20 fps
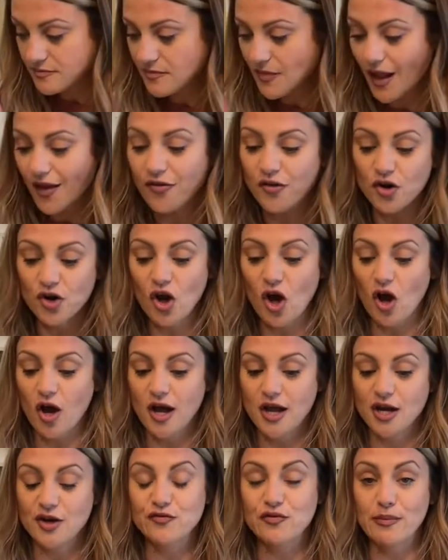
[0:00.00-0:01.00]
they're not on
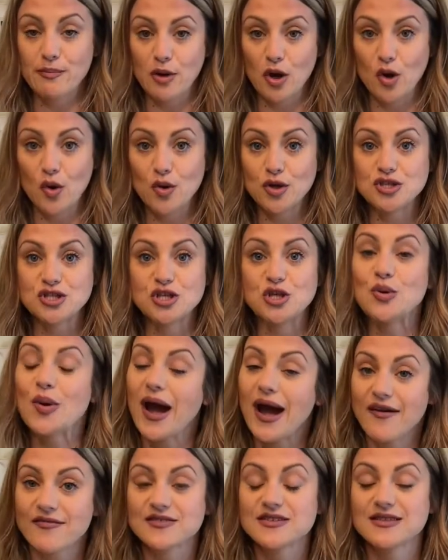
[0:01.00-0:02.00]
a remote, so you
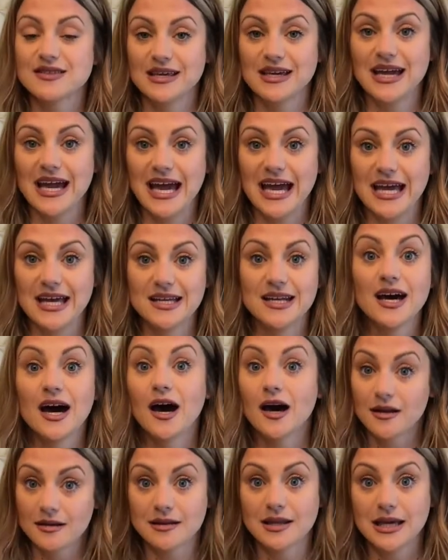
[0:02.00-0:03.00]
have to think ahead,
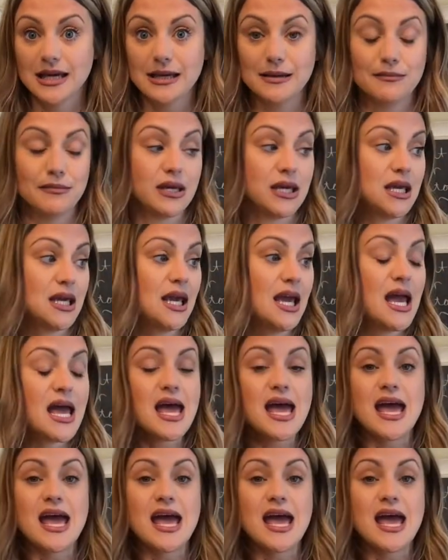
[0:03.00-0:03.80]
unlike me,